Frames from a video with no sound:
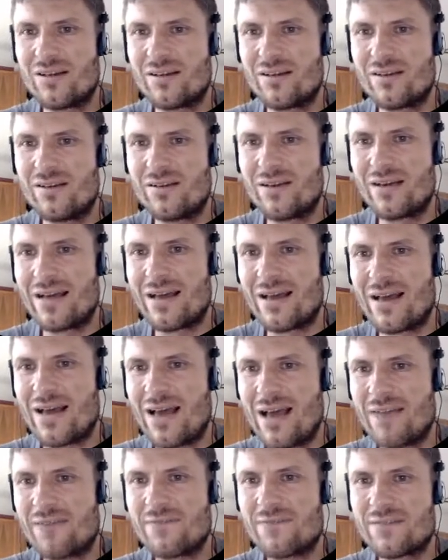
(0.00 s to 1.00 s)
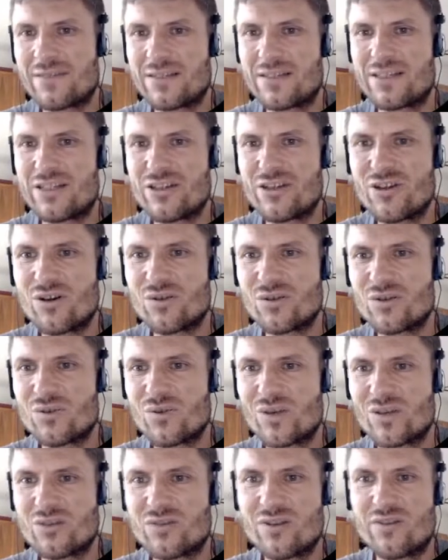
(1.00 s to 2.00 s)
the F0, so
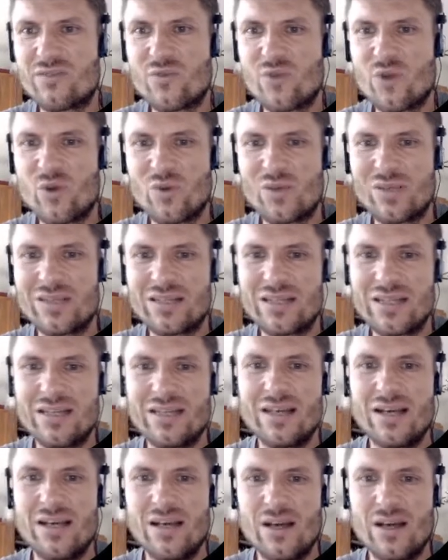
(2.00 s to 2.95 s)
resonant frequency,